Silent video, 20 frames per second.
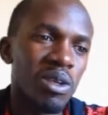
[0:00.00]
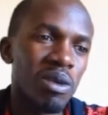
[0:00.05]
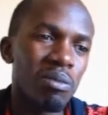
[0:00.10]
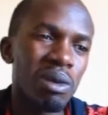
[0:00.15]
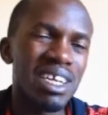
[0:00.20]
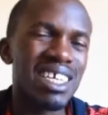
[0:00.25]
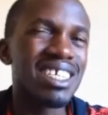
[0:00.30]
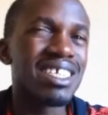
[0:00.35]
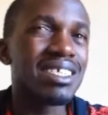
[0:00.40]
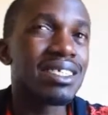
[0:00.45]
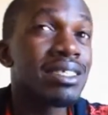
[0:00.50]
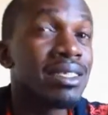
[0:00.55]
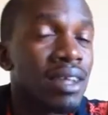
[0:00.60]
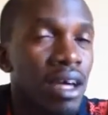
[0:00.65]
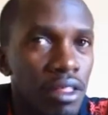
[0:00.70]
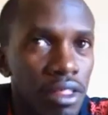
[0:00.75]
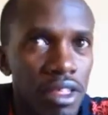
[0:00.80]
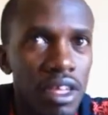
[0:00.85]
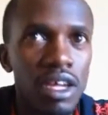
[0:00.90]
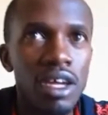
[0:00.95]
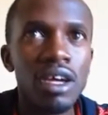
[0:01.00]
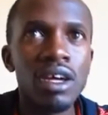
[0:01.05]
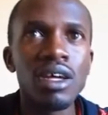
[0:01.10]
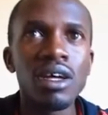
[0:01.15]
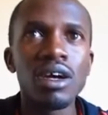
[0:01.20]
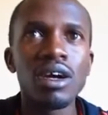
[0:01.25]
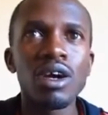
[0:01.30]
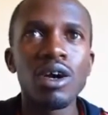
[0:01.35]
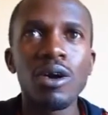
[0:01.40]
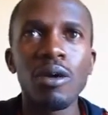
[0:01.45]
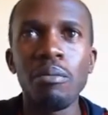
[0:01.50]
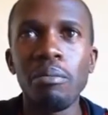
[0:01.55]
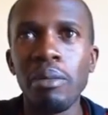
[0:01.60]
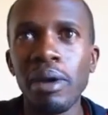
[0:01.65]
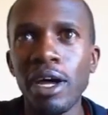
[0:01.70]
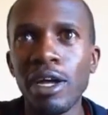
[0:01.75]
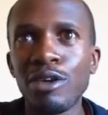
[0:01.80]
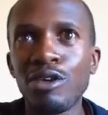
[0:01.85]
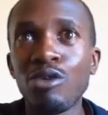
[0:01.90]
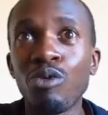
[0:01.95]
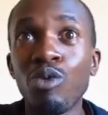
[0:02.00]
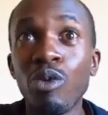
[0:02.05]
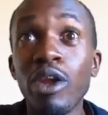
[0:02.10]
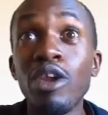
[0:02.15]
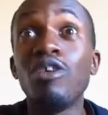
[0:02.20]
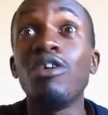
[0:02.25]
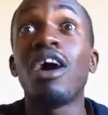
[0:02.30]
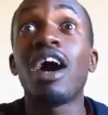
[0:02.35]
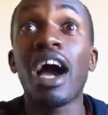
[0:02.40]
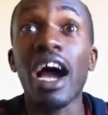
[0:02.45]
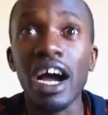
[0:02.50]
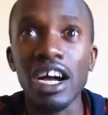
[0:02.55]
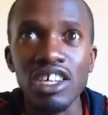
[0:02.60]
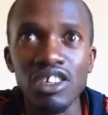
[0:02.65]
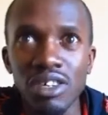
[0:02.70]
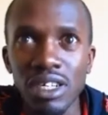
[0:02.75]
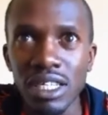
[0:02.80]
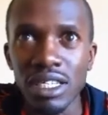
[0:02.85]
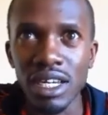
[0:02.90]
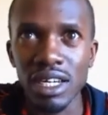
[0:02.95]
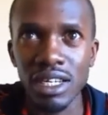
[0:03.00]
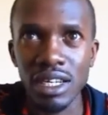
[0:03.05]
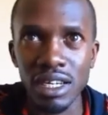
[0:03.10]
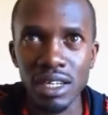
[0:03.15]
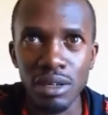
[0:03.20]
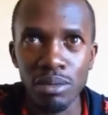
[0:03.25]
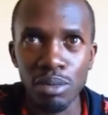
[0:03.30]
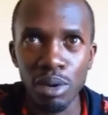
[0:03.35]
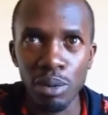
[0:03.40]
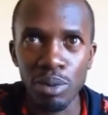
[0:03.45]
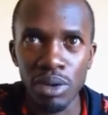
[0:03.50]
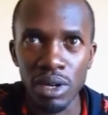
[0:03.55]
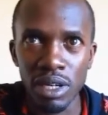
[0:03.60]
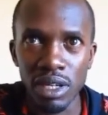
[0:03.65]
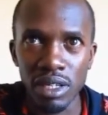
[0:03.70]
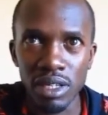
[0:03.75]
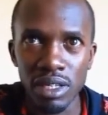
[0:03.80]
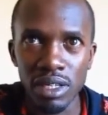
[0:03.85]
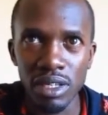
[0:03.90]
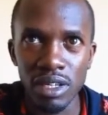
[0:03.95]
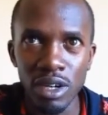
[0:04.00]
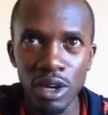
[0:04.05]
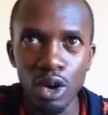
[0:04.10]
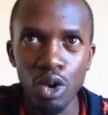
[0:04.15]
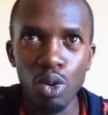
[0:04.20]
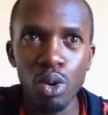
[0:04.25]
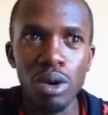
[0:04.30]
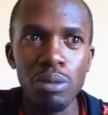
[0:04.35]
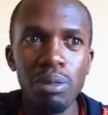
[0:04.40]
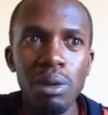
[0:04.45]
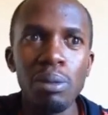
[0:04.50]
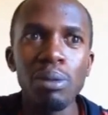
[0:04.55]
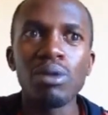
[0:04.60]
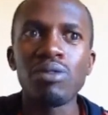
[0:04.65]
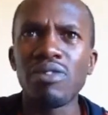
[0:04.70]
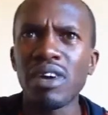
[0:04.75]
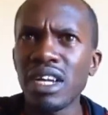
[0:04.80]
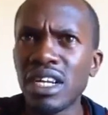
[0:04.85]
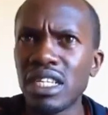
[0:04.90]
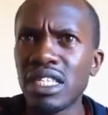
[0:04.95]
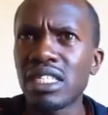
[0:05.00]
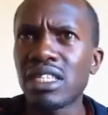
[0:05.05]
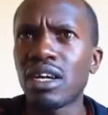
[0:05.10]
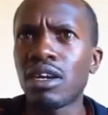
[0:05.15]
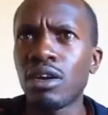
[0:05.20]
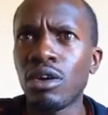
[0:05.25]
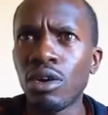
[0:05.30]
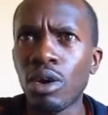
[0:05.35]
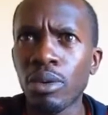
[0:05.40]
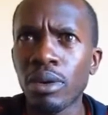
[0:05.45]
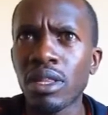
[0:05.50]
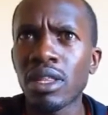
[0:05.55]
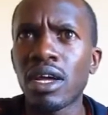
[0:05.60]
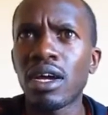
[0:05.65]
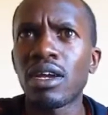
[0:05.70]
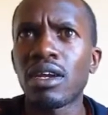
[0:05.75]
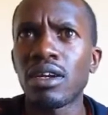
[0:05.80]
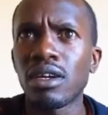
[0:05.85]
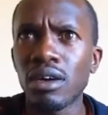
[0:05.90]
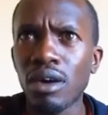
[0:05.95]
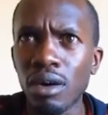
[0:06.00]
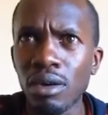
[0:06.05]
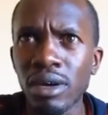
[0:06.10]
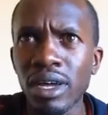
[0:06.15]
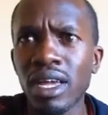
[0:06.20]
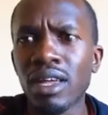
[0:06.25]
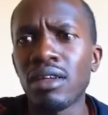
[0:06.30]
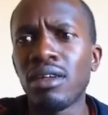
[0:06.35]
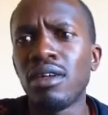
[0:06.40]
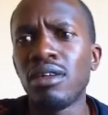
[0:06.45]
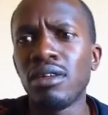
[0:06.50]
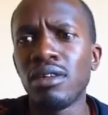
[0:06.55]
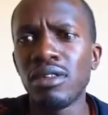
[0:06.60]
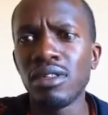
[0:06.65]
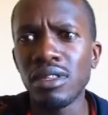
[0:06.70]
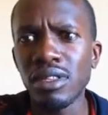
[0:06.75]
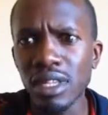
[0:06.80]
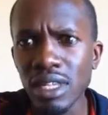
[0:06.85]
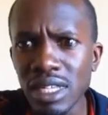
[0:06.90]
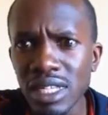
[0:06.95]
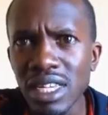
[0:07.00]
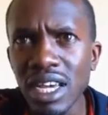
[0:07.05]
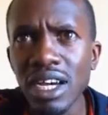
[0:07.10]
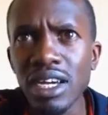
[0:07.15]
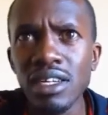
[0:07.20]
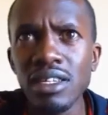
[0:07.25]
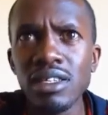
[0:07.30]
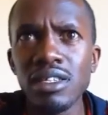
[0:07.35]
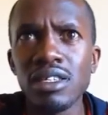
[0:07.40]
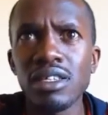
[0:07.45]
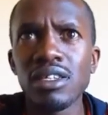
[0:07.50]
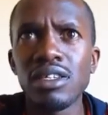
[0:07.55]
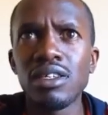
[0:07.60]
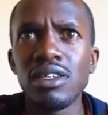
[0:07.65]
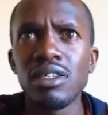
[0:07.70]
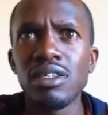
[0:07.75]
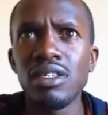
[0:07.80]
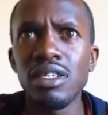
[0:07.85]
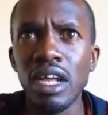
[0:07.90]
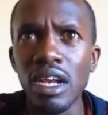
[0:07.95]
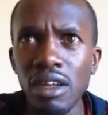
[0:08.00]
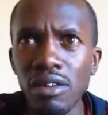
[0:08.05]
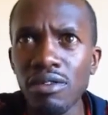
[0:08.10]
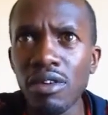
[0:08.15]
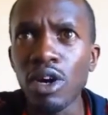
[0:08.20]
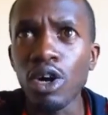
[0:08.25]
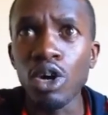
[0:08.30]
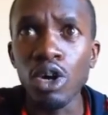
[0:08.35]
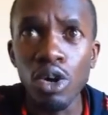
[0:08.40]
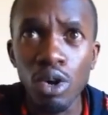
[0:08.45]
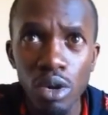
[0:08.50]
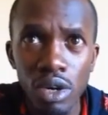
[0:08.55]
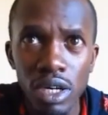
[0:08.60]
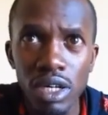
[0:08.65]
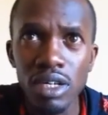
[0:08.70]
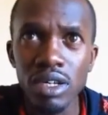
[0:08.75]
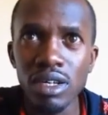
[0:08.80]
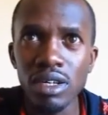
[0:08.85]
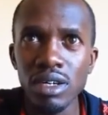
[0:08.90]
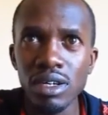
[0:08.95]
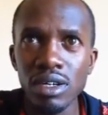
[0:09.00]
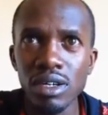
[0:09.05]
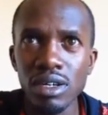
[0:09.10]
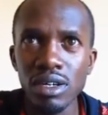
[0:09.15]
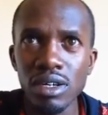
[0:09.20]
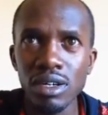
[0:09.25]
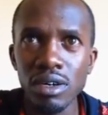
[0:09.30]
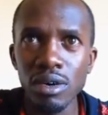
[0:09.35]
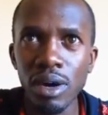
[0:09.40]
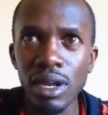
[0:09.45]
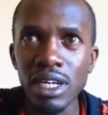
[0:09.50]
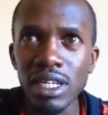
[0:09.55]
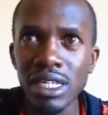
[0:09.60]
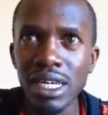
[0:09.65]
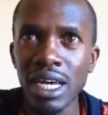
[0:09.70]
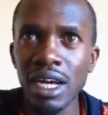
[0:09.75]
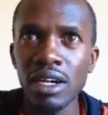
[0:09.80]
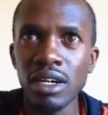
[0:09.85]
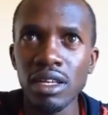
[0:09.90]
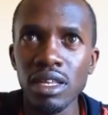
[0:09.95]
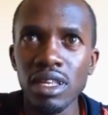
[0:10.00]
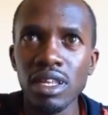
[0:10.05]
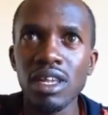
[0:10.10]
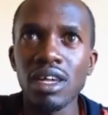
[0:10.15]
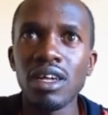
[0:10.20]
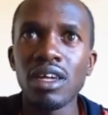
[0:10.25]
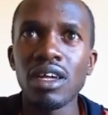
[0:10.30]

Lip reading: but it is nothing compared to when you actually start getting popular. When people finally start knowing that, okay, these guys deliver good quality health,